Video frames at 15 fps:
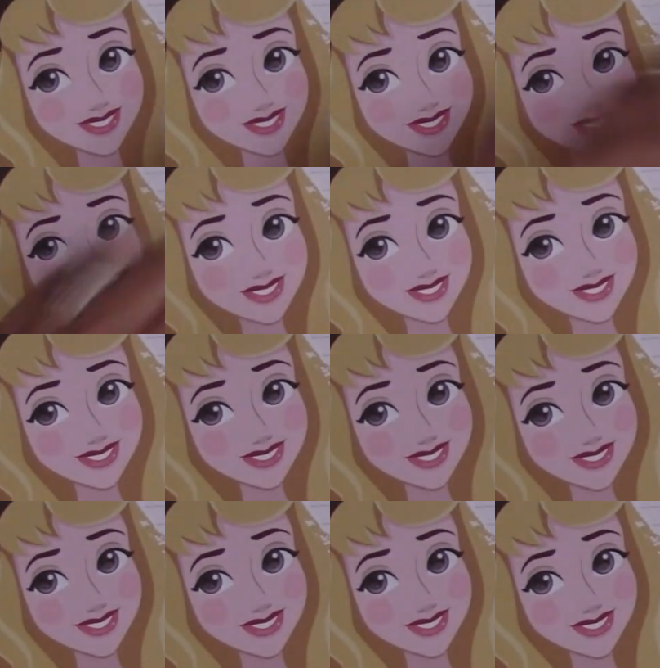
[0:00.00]
Is the
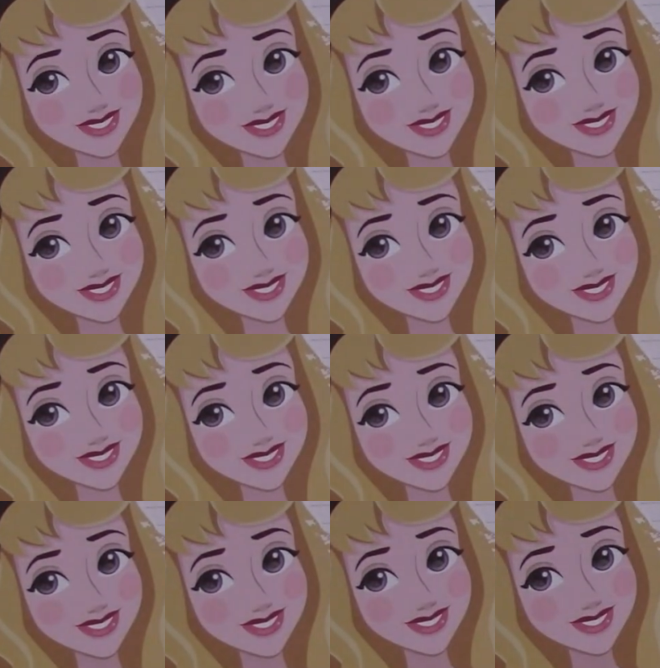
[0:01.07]
whiteout worse or better? You know, like
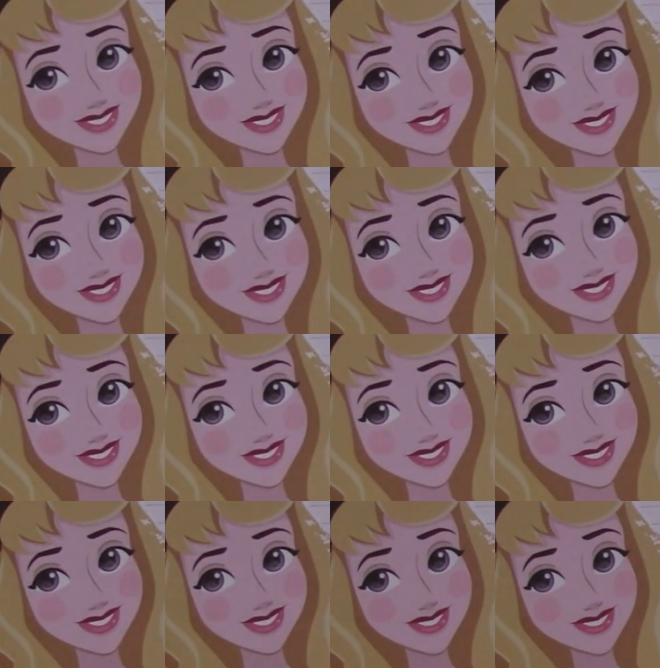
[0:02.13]
I feel like the whiteout stands
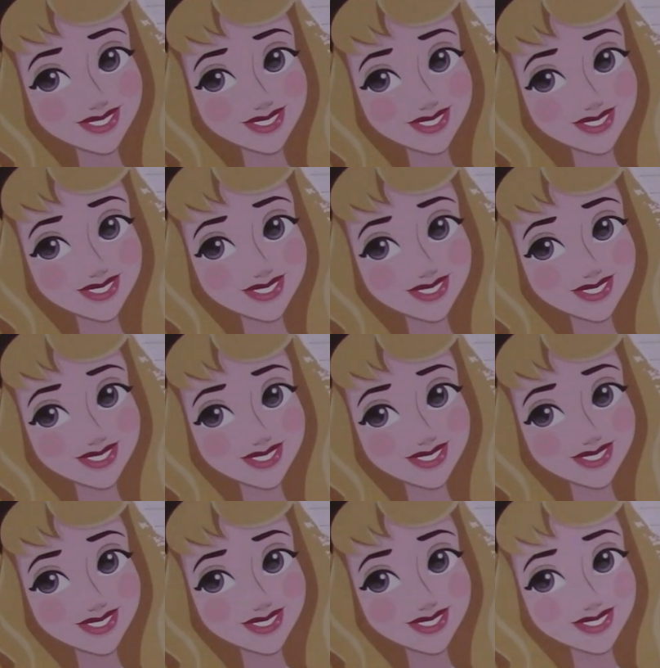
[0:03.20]
out more, but
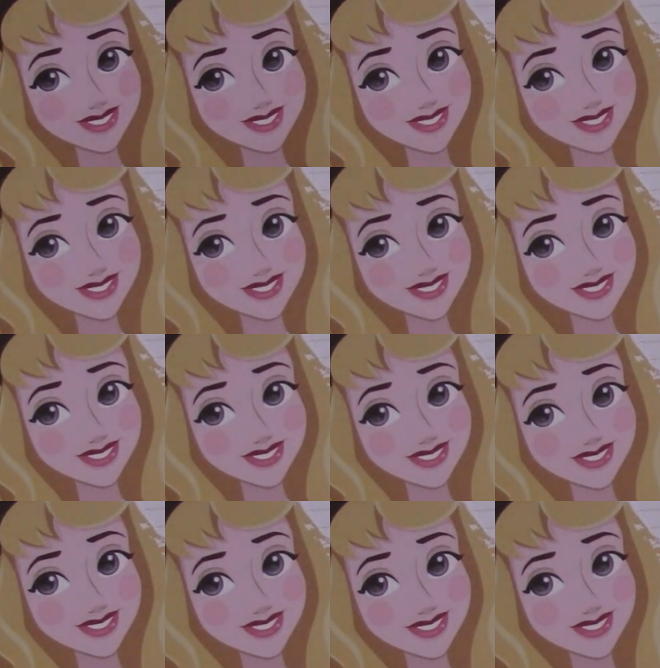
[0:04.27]
I just
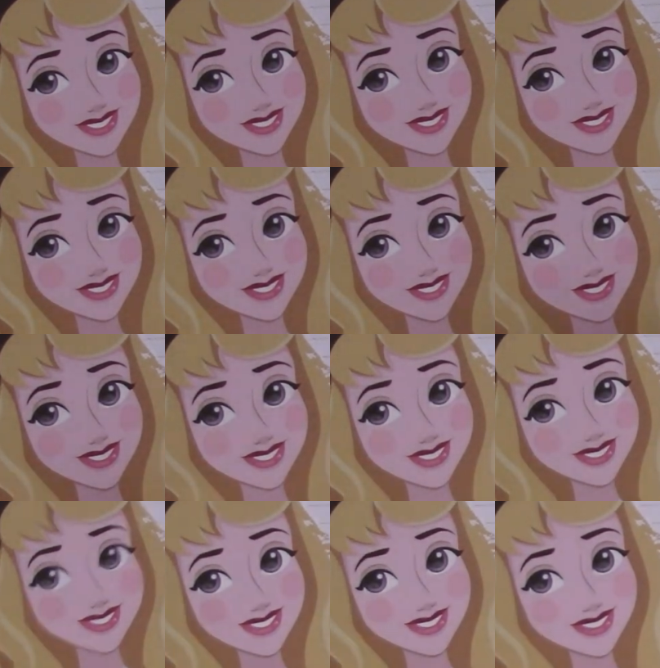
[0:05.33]
can't do it.
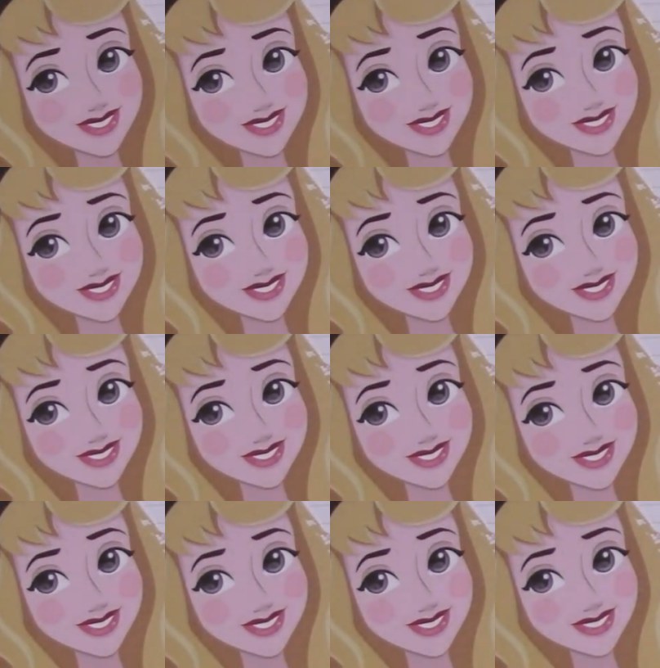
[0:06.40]
I just don't love
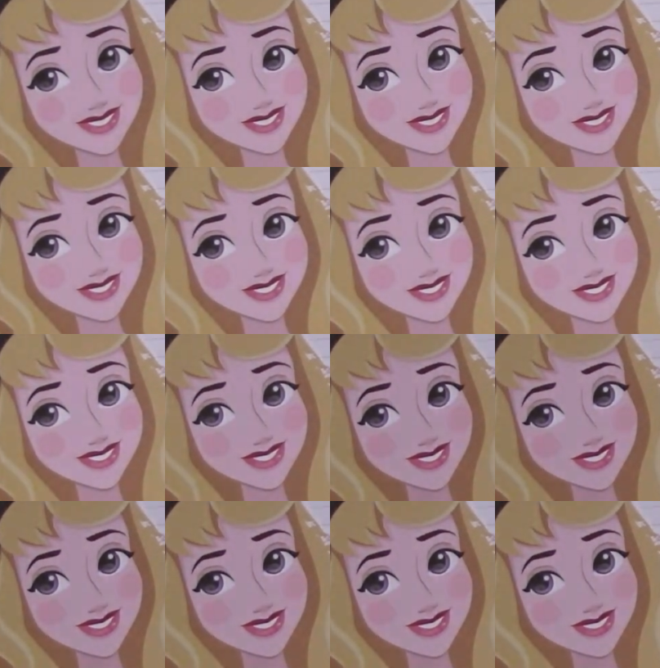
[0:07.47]
it. All right, so